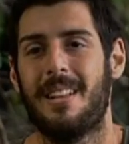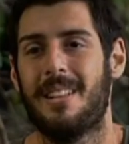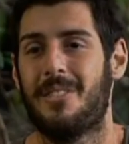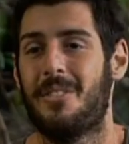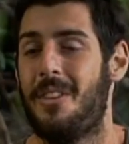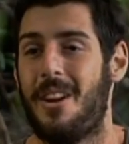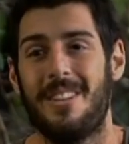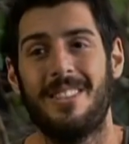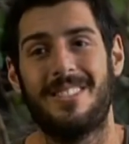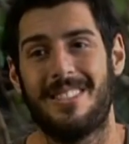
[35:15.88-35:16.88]
it's a
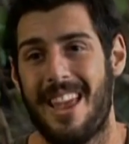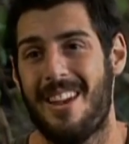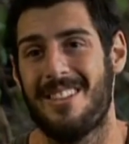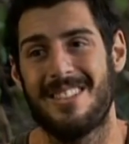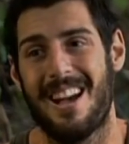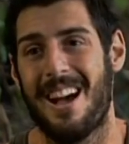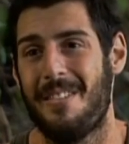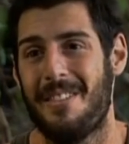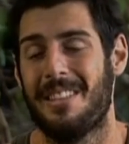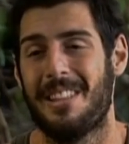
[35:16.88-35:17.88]
very scary
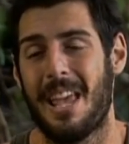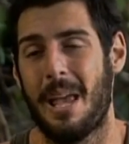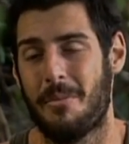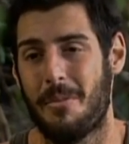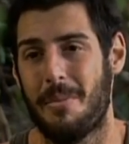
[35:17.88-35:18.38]
time in the game for